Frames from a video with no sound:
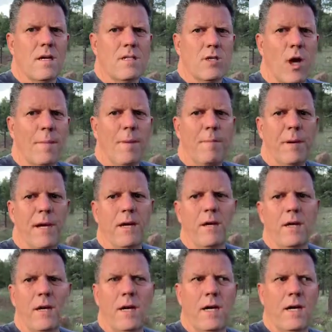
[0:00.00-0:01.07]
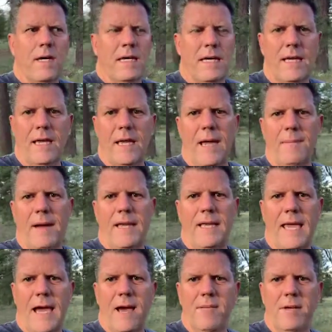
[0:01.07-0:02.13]
So I'm up here at my
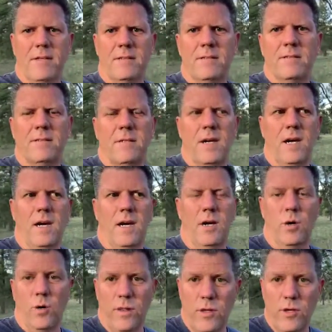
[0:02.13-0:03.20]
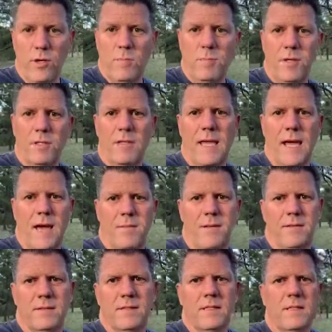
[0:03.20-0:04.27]
cabin, or the new build cabin.